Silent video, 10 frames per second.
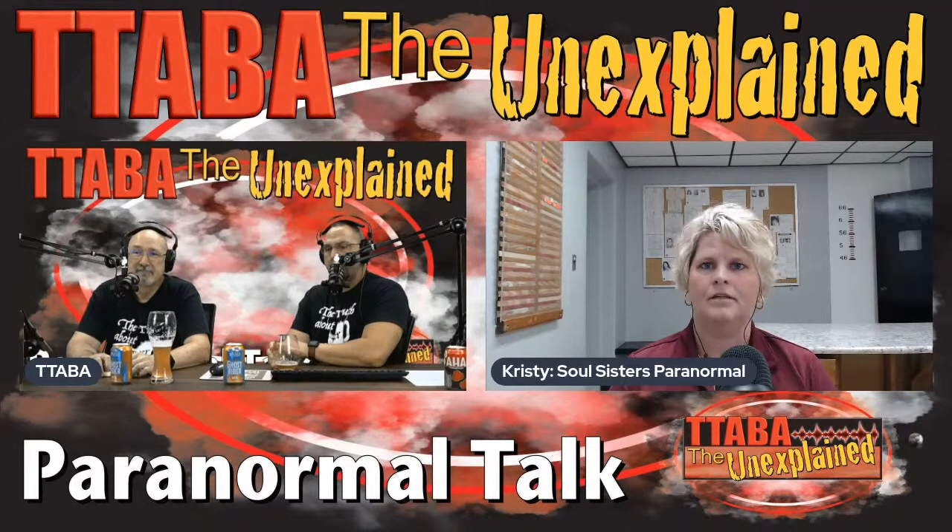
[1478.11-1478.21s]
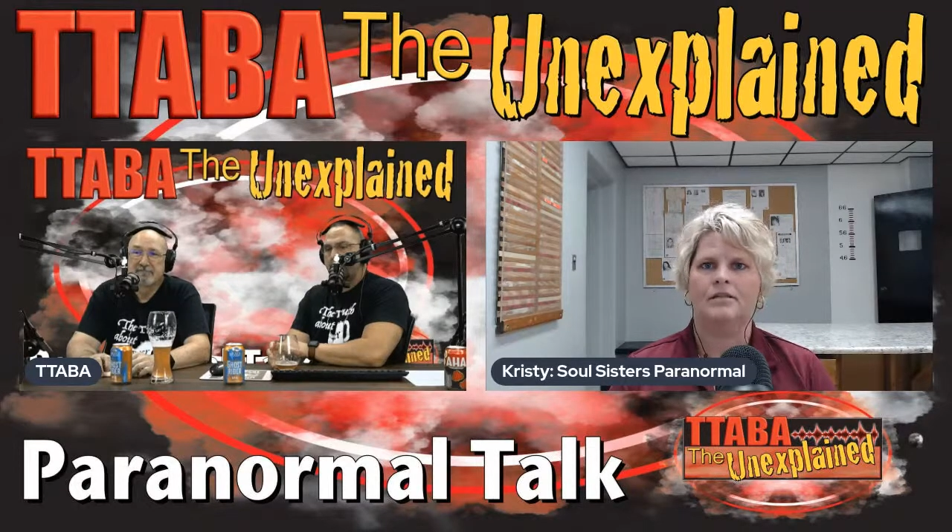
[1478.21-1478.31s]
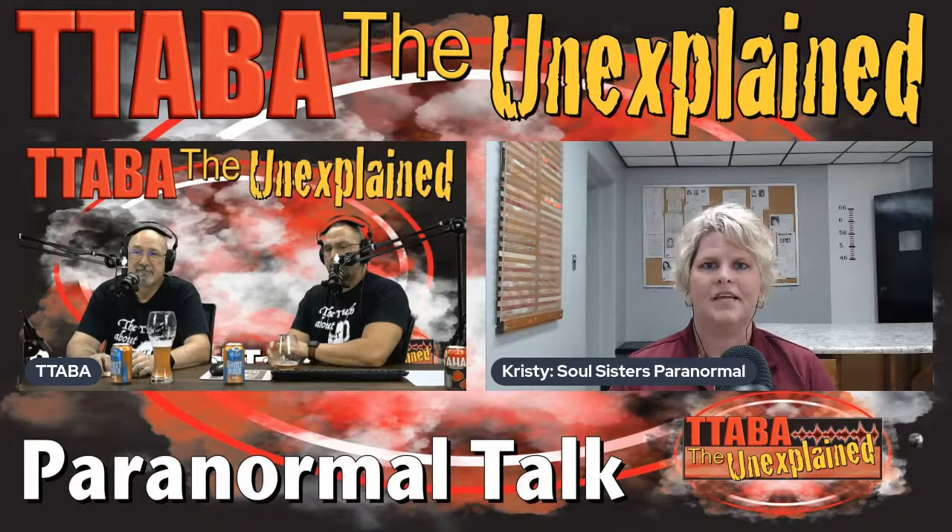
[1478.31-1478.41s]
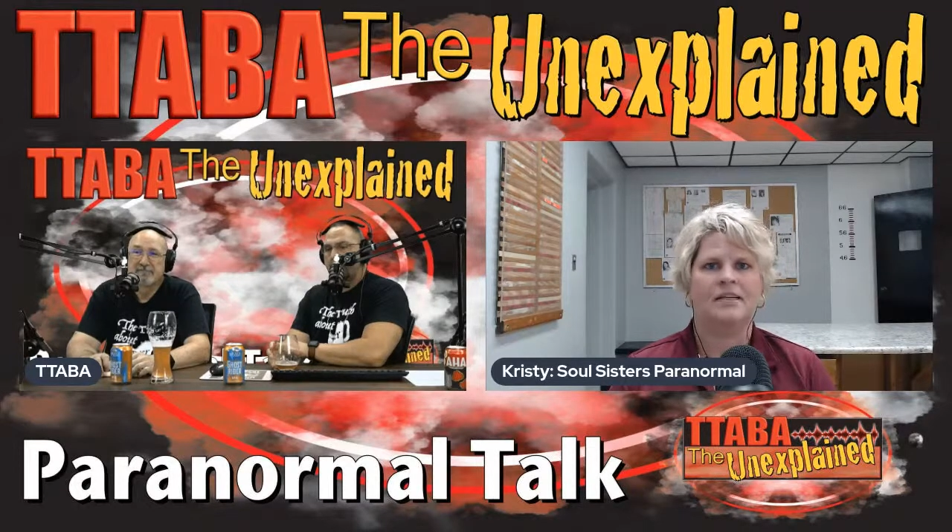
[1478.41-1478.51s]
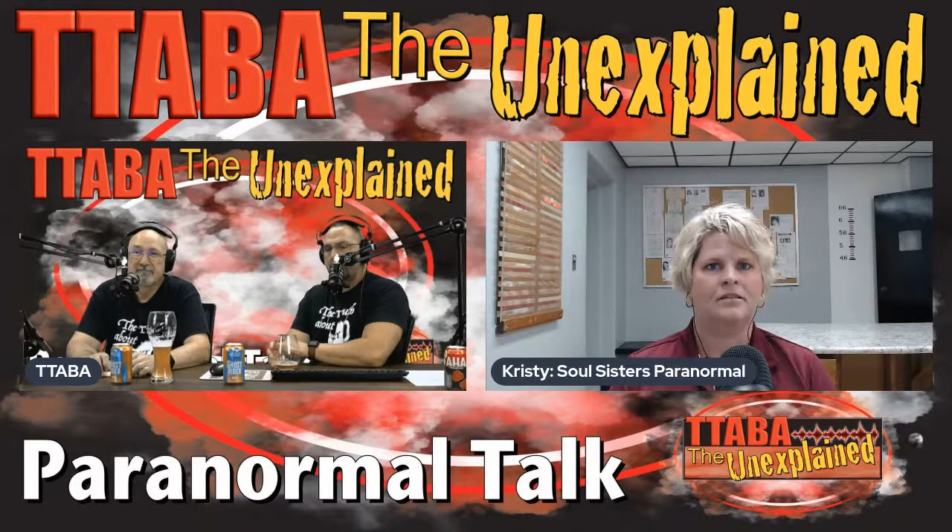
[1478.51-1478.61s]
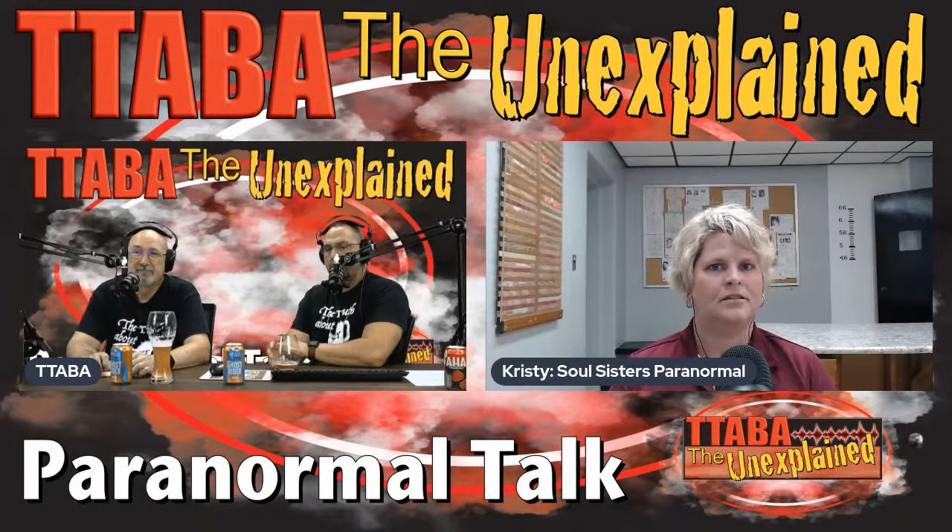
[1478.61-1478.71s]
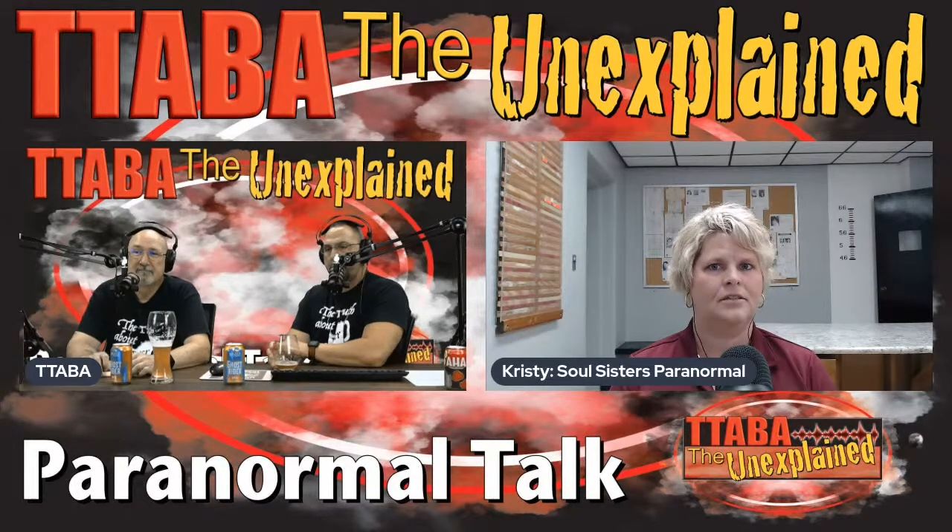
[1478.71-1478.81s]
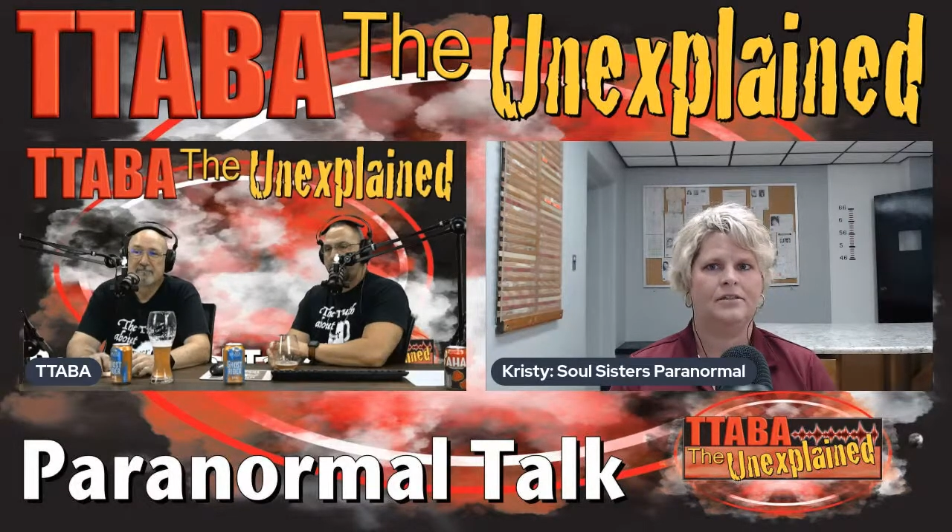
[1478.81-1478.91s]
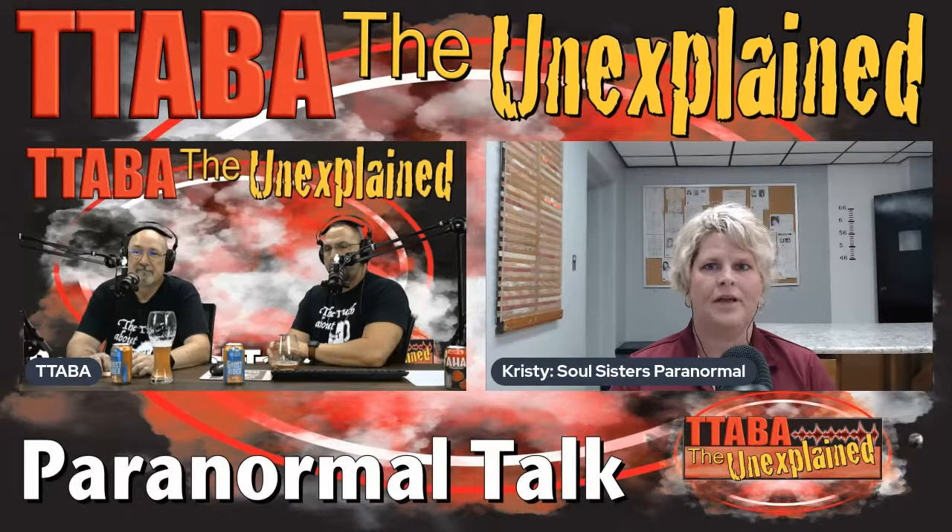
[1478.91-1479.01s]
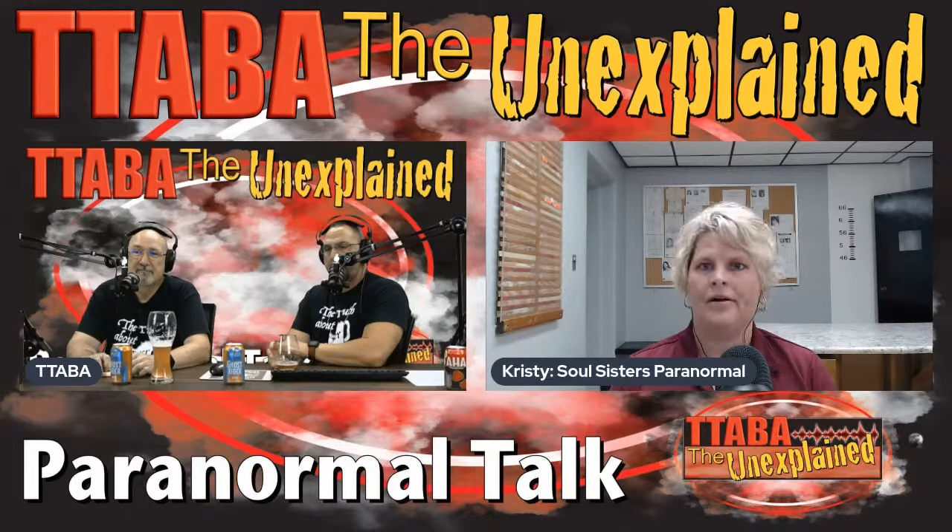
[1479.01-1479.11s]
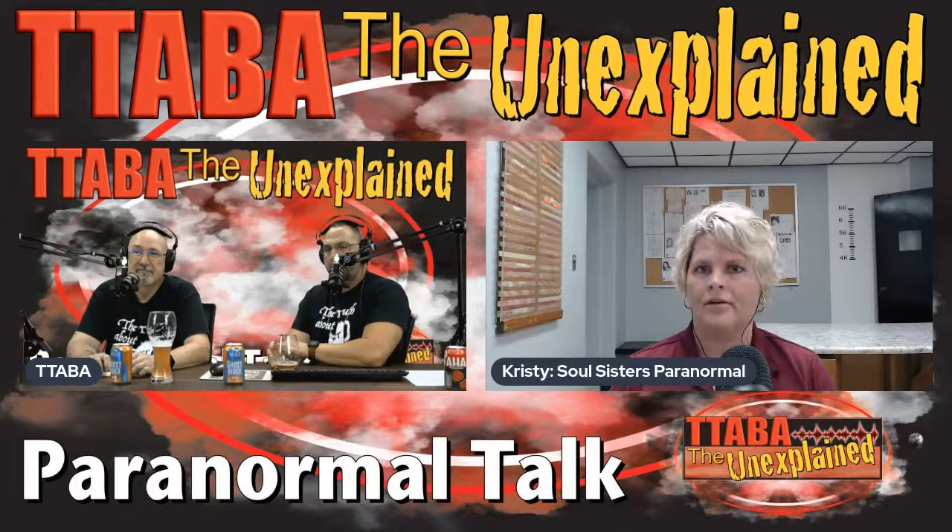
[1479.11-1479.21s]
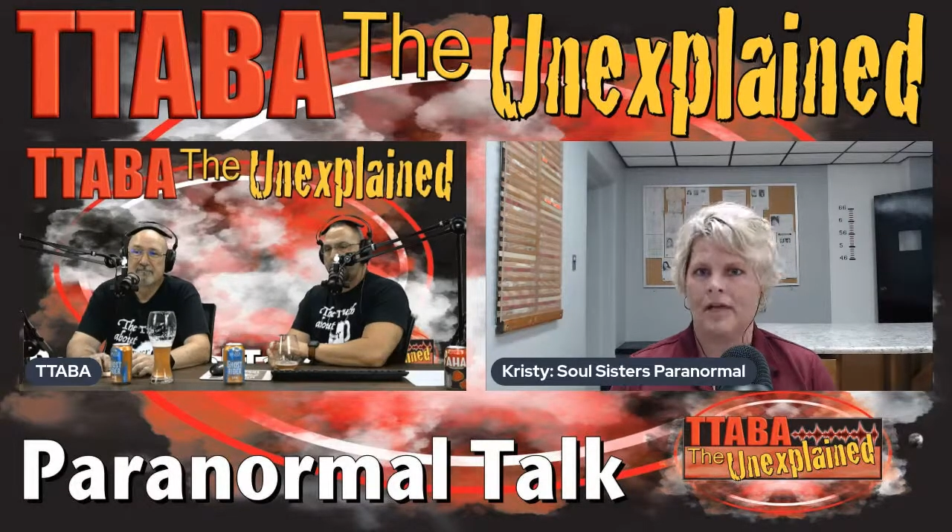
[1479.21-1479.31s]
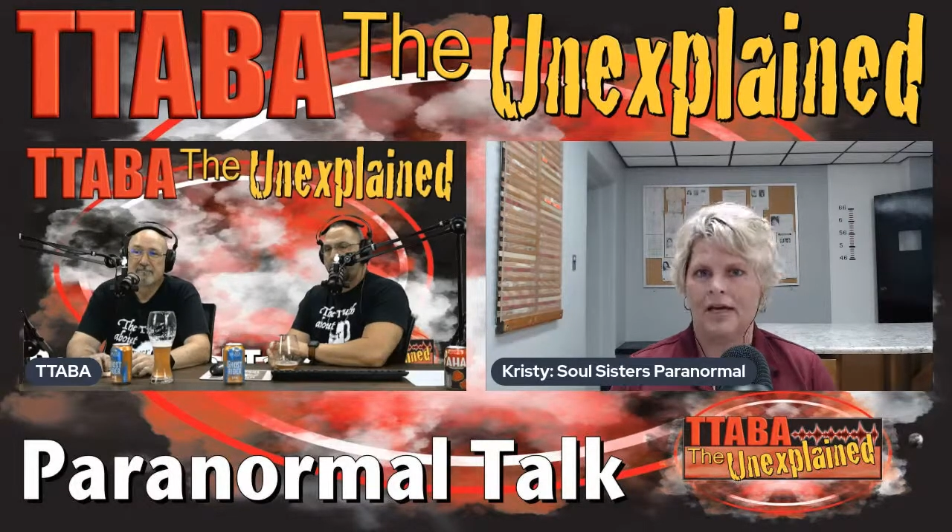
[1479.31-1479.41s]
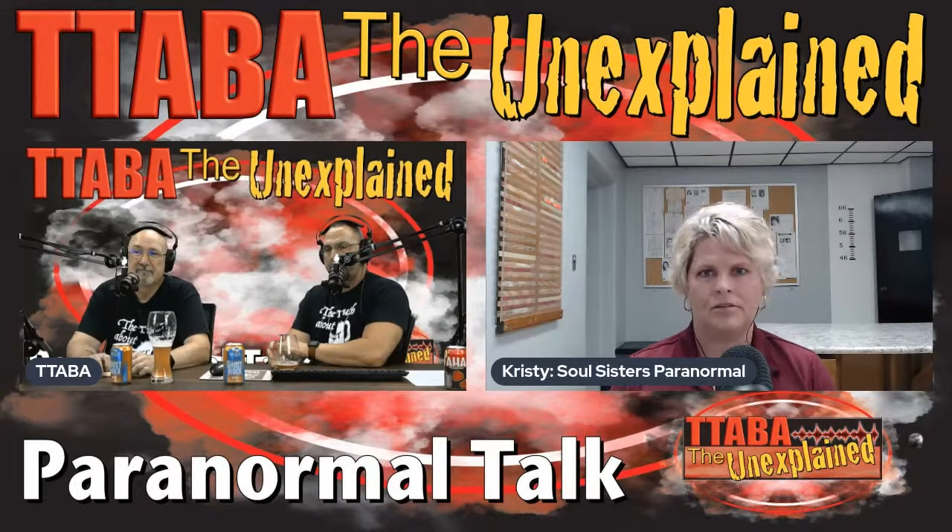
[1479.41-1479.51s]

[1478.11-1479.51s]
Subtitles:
things such as airline